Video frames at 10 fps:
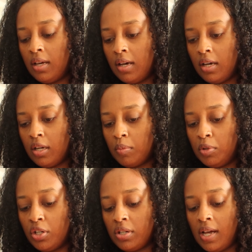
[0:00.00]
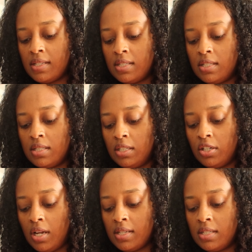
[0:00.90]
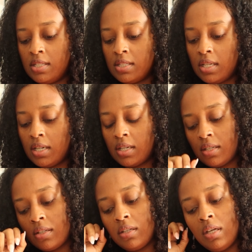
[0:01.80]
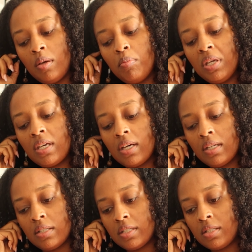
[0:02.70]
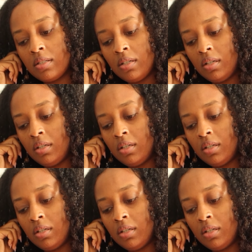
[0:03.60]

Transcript: um, you're not you're not sick because